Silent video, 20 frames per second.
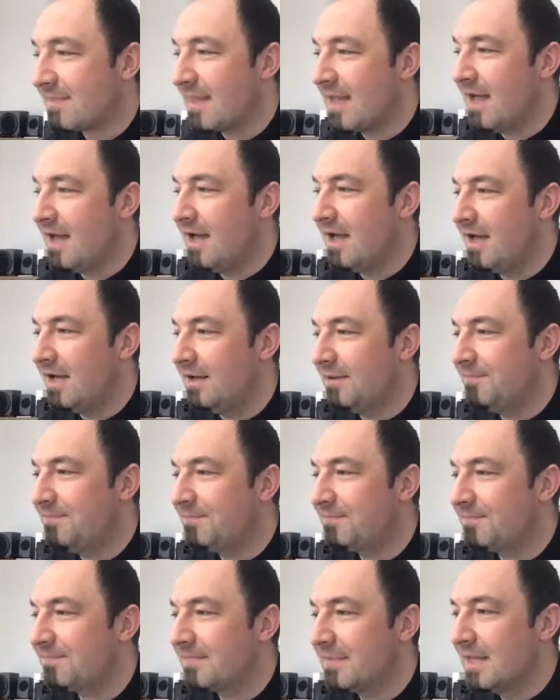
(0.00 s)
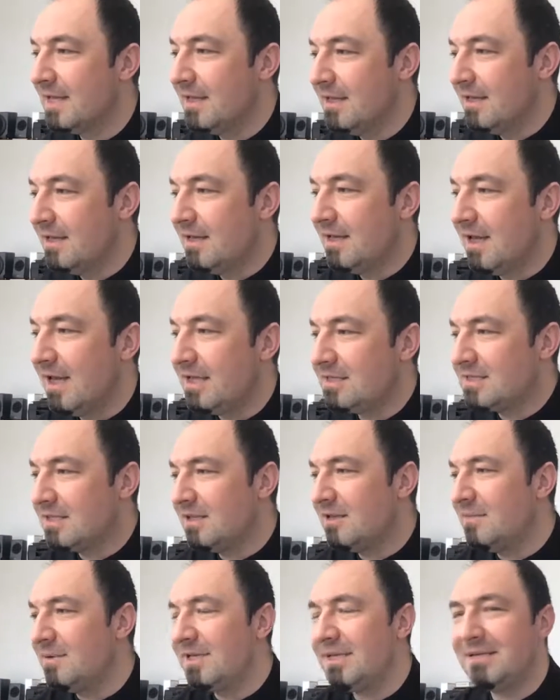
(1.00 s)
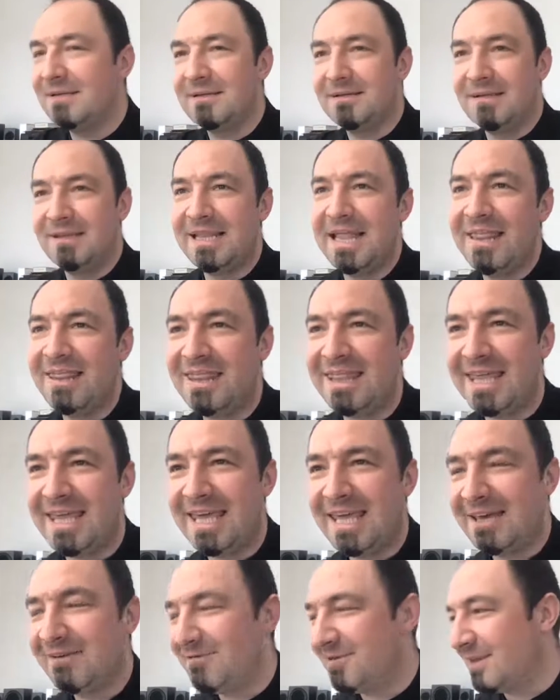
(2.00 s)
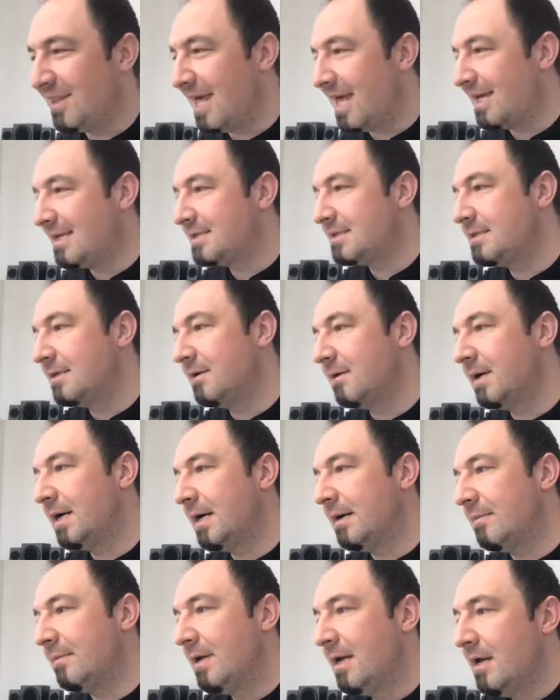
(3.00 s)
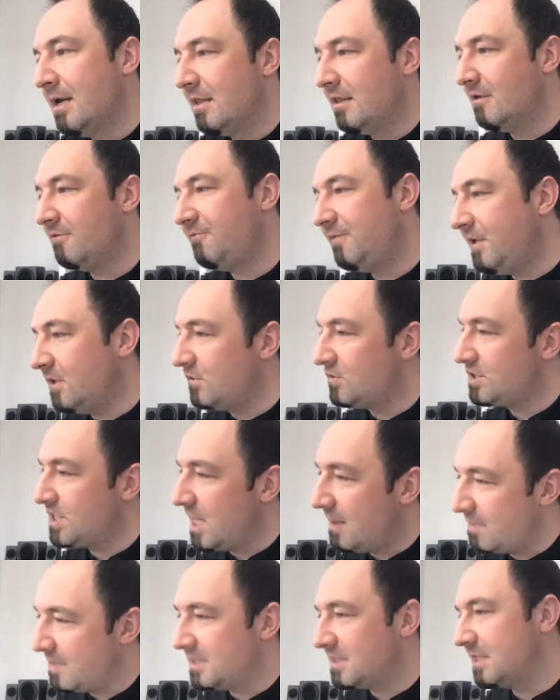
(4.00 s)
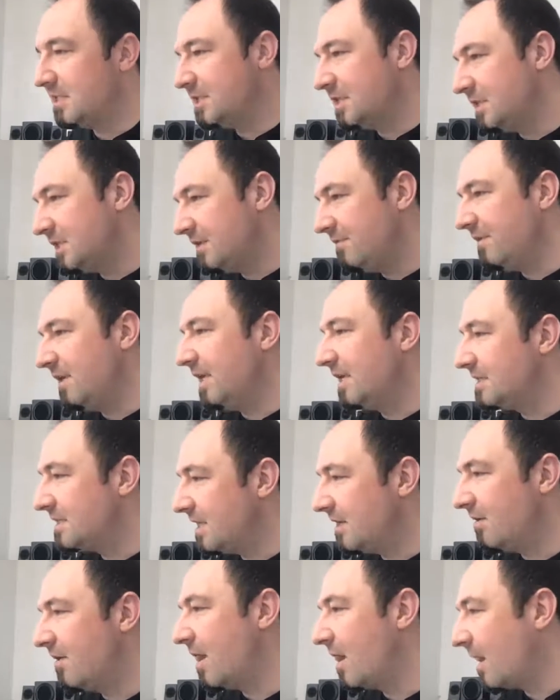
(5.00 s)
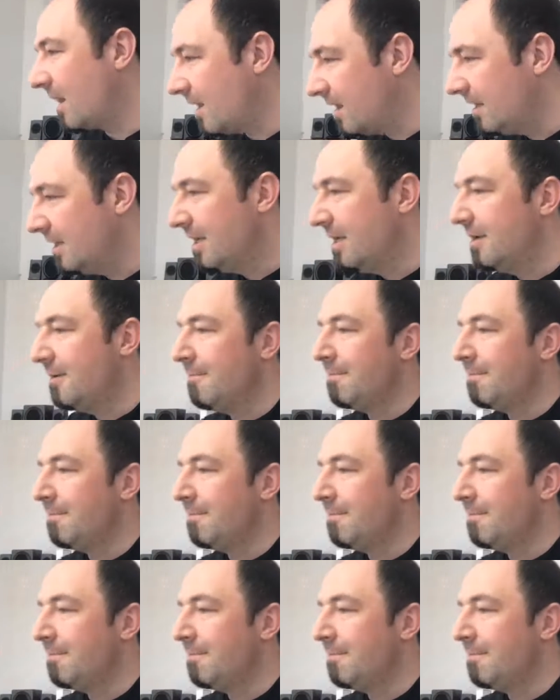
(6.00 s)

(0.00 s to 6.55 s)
It's a little bit lengthy, if you like. So the feel, shape, and sensitivity, etc.